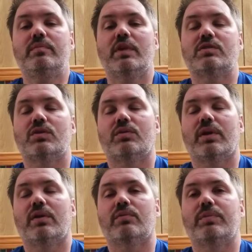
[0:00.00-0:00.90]
so
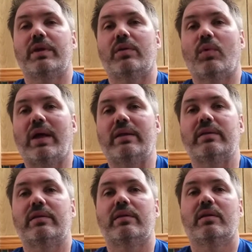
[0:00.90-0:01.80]
being wet
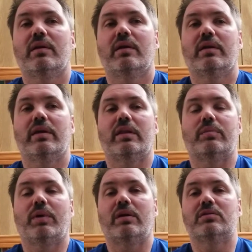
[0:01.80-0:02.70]
and the
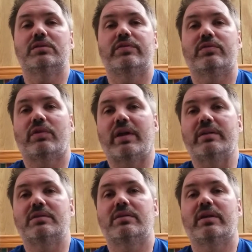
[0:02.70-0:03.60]
puddles or
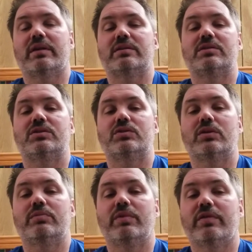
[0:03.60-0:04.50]
rains and things
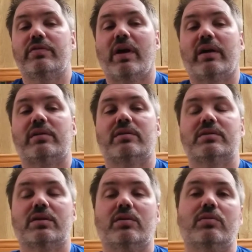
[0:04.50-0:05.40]
shouldn't be a factor.
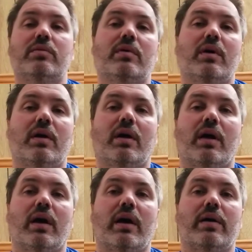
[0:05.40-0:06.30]
So
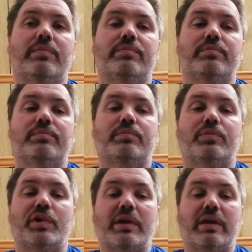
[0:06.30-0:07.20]

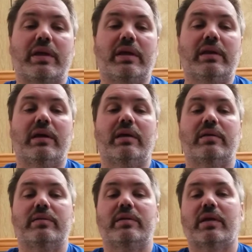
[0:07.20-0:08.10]
pretty keen
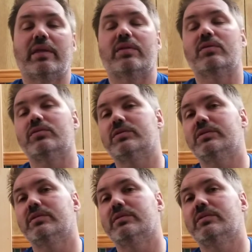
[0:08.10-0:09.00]
to get those
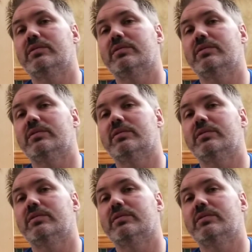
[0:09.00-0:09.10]
and